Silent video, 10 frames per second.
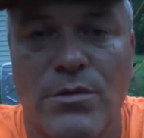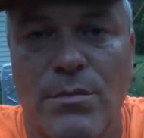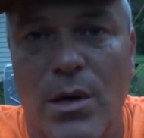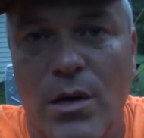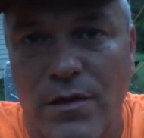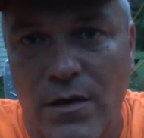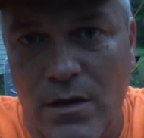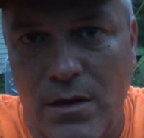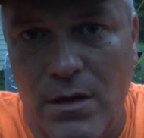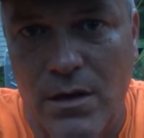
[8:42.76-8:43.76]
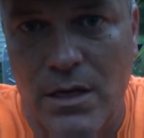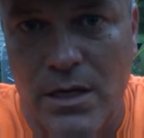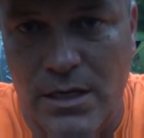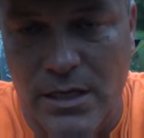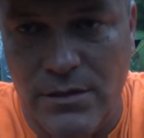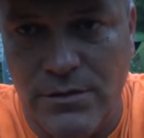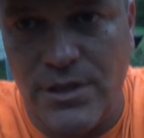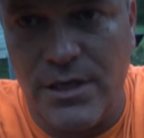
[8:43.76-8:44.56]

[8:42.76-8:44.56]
a month in energy